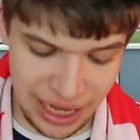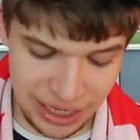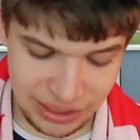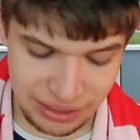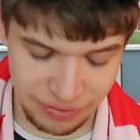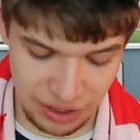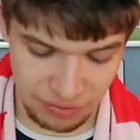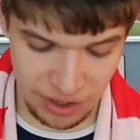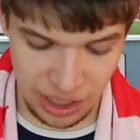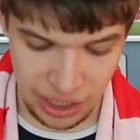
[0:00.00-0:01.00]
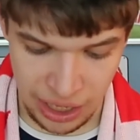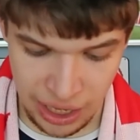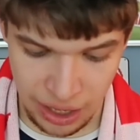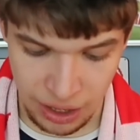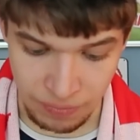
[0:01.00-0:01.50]
negative thing really
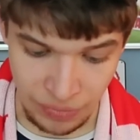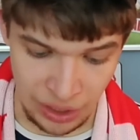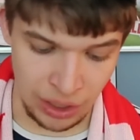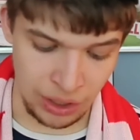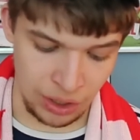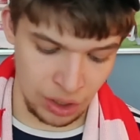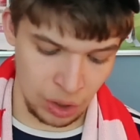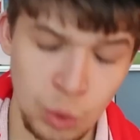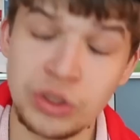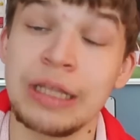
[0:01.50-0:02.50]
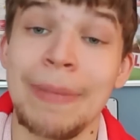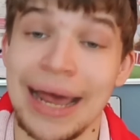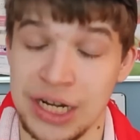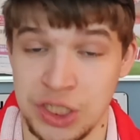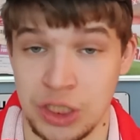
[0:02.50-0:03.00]
here was the
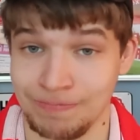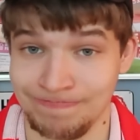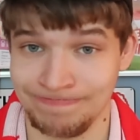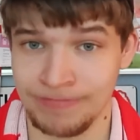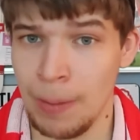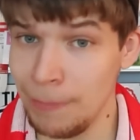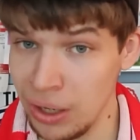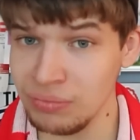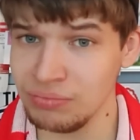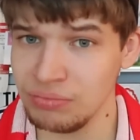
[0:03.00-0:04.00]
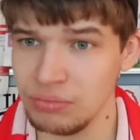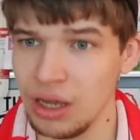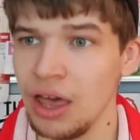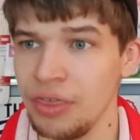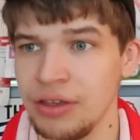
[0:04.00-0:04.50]
manager. But
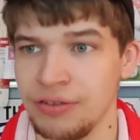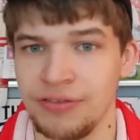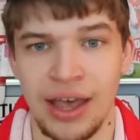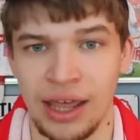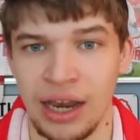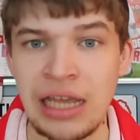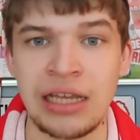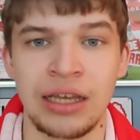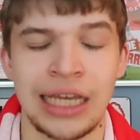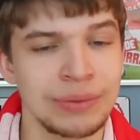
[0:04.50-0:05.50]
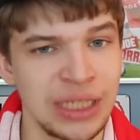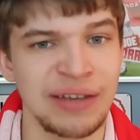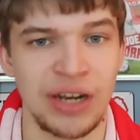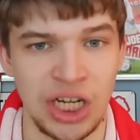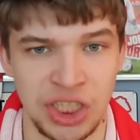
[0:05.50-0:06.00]
I think fairly, he was given a